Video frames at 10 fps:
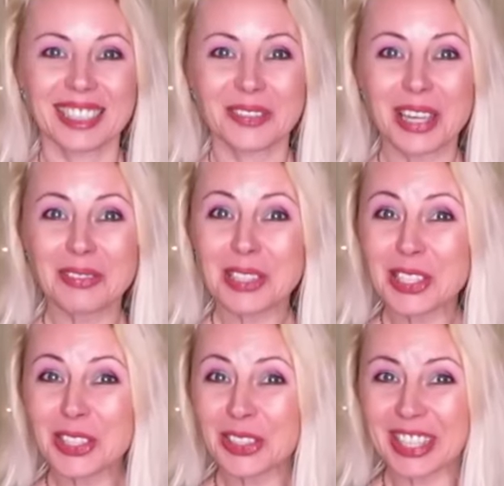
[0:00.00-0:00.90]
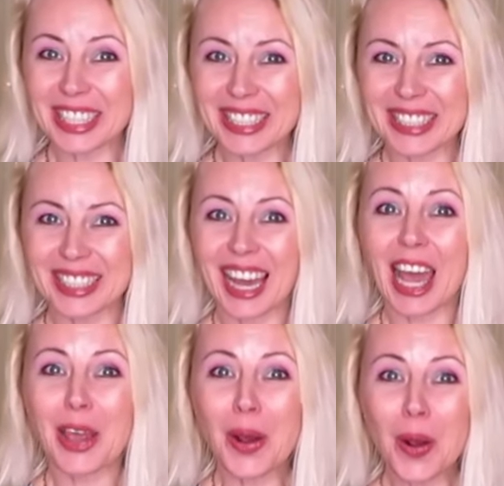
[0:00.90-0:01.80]
Well, what do you think?
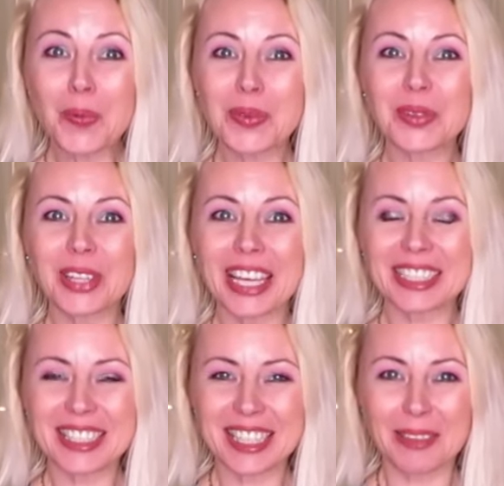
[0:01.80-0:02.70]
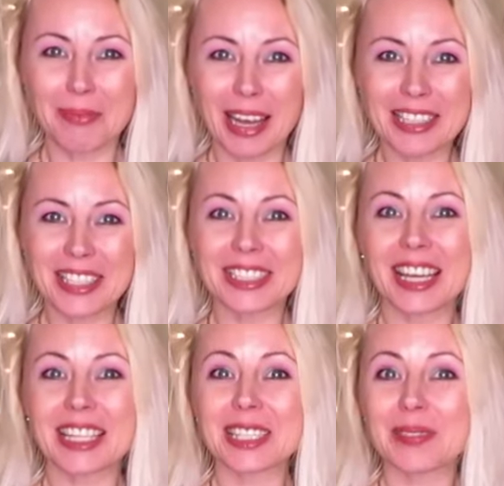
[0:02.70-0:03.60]
I hope you like this unboxing
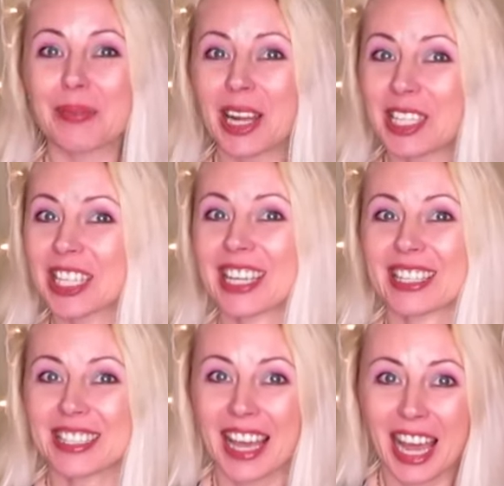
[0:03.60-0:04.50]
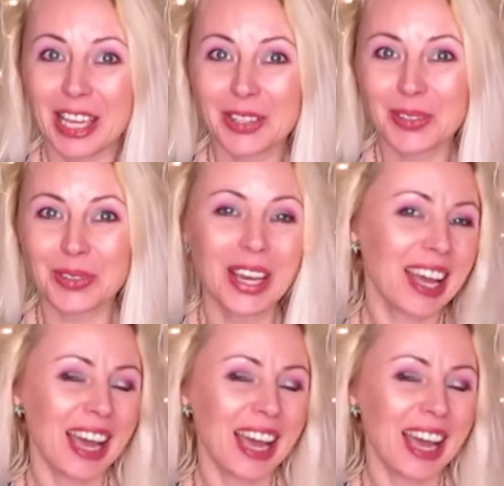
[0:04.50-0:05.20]
as much as I do.